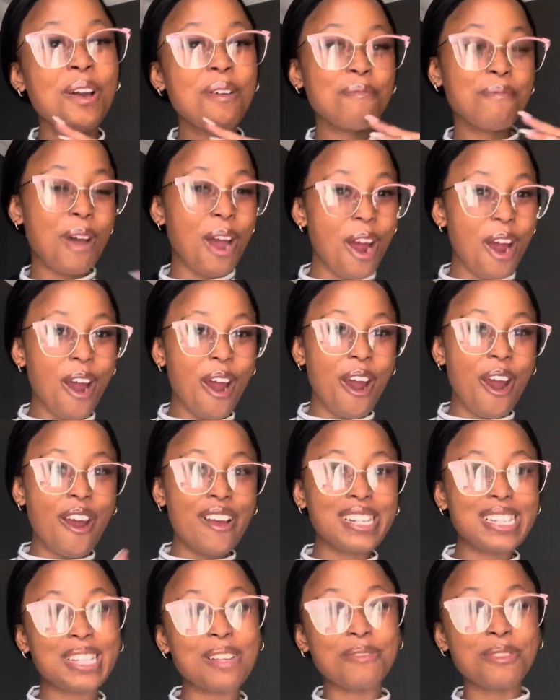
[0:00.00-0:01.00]
Per,
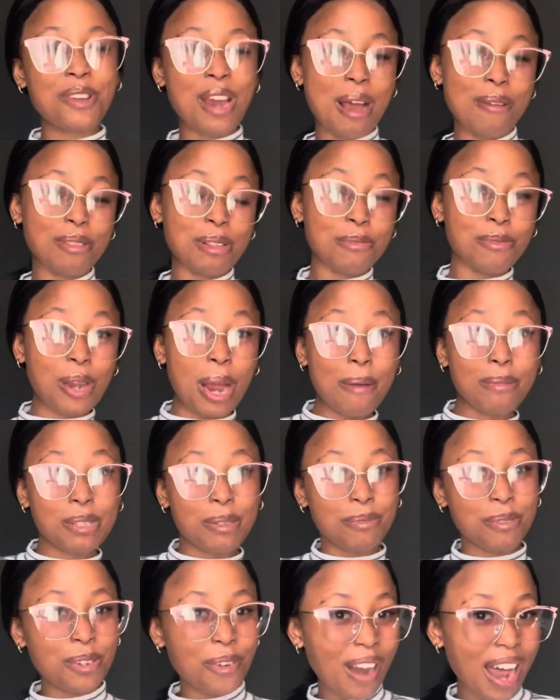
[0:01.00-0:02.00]

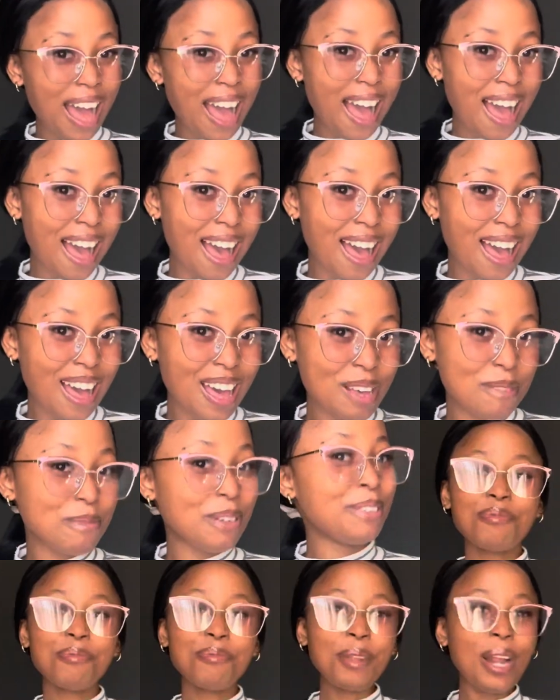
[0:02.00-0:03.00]
subscribe.
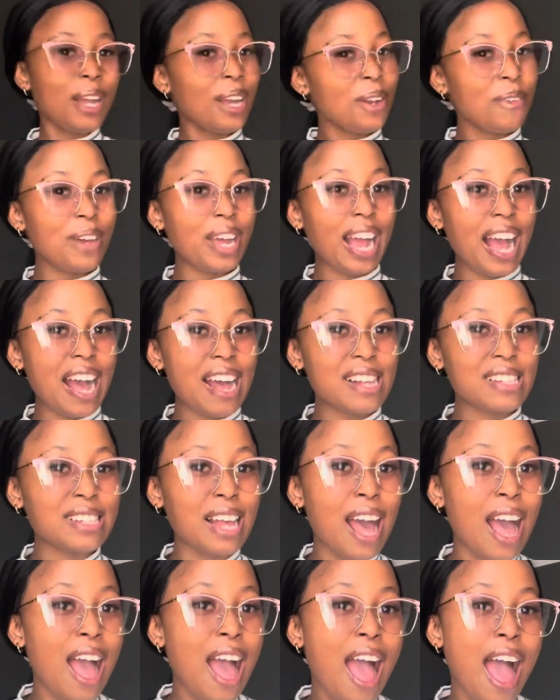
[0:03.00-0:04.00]
Anyway guys,
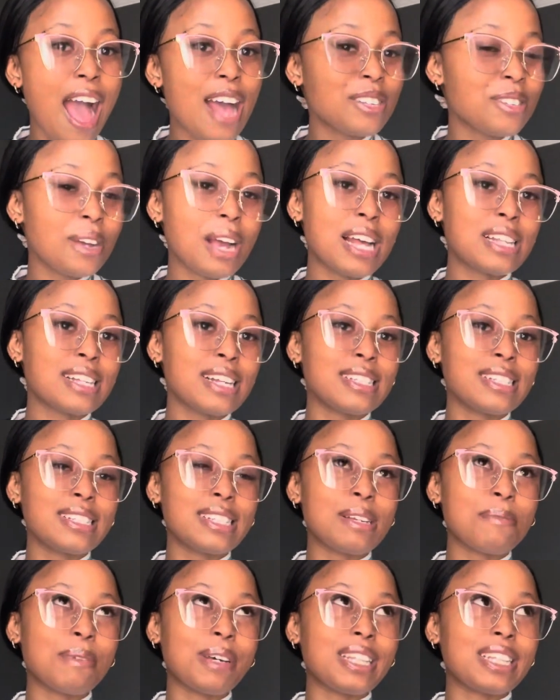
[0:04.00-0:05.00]
as you guys can
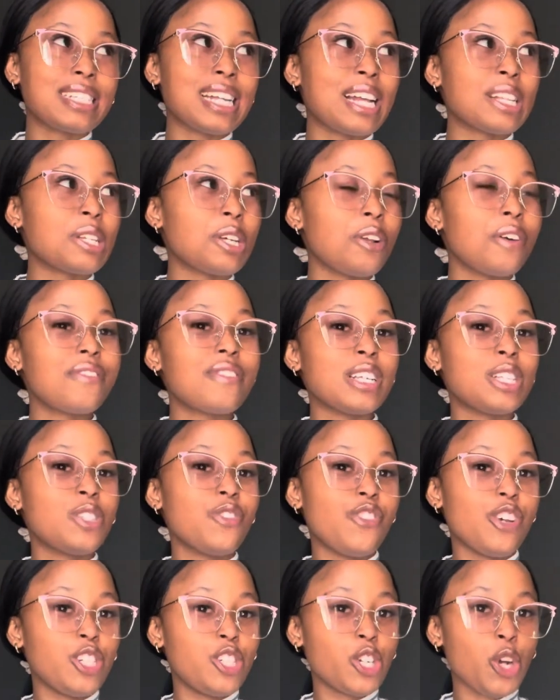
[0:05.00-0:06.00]
see by the title of this
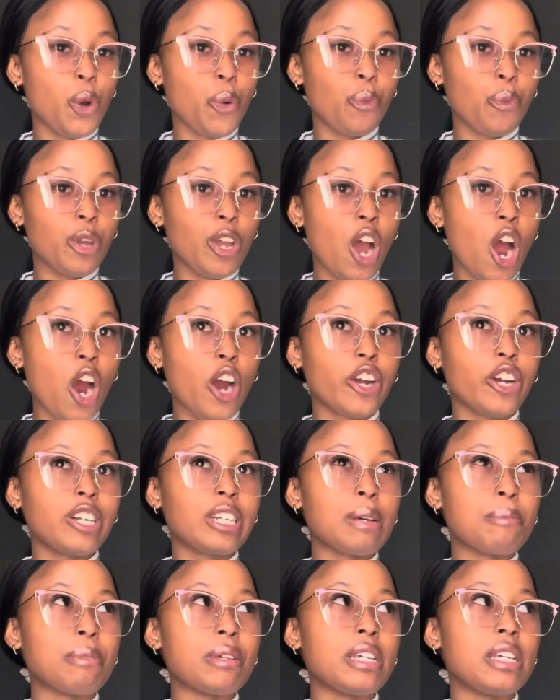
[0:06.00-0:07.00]
video, we are
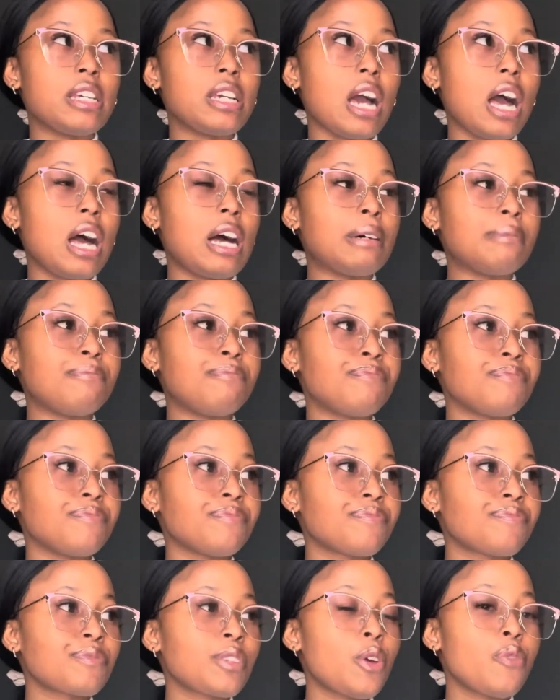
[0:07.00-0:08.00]
gonna
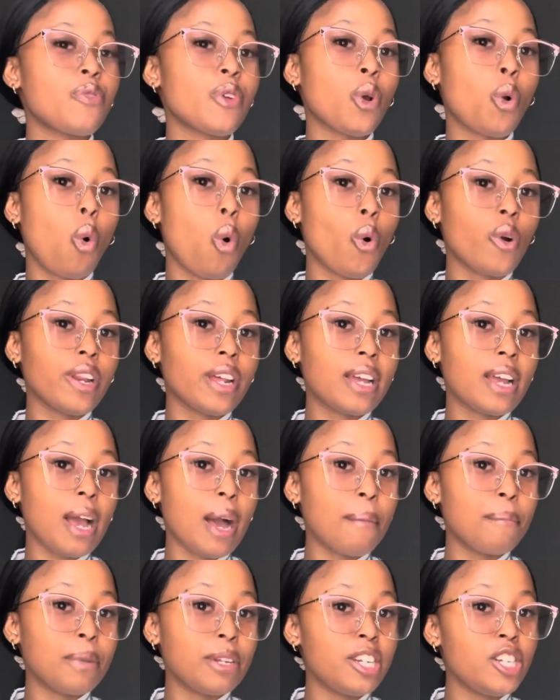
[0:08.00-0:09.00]
be recording a
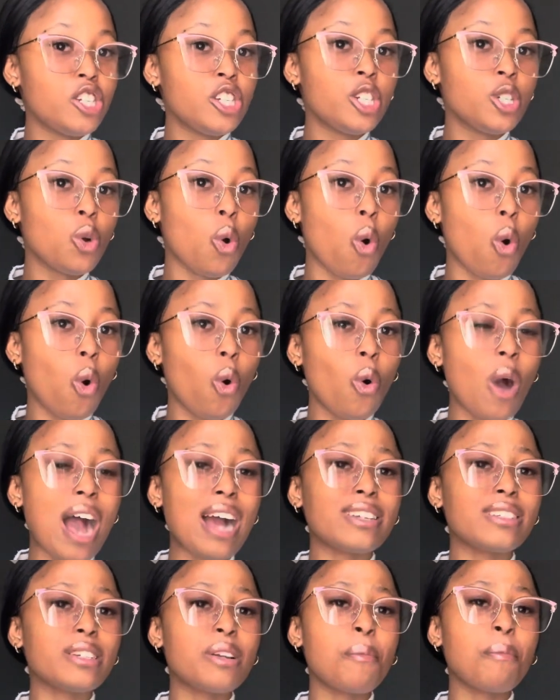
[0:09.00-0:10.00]
mini Shein haul. I
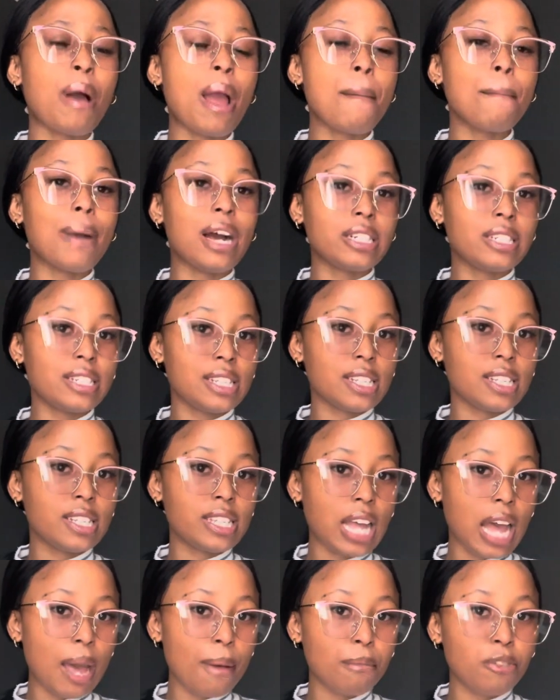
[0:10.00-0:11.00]
didn't buy much this
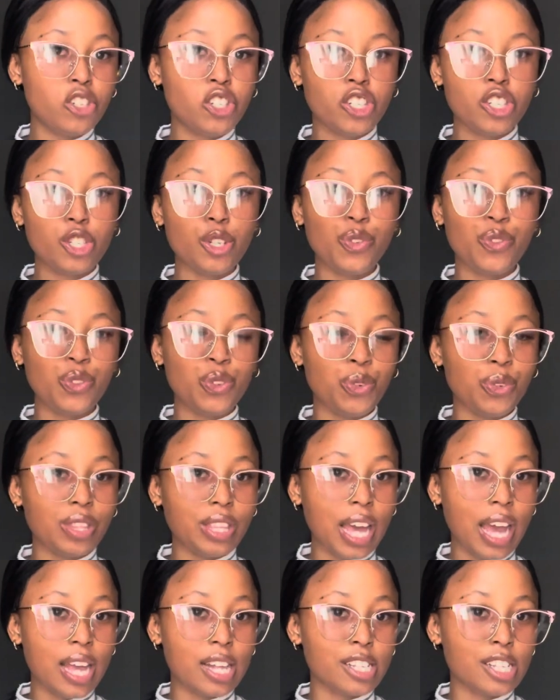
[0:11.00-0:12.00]
time, it's just a few
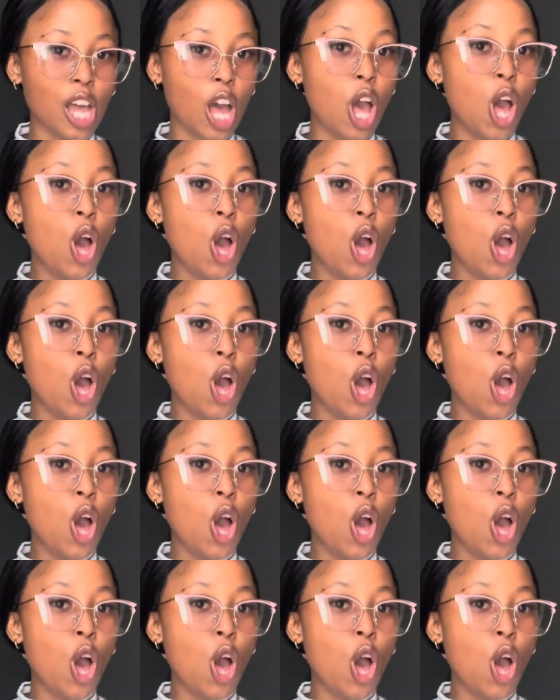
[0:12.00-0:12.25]
things.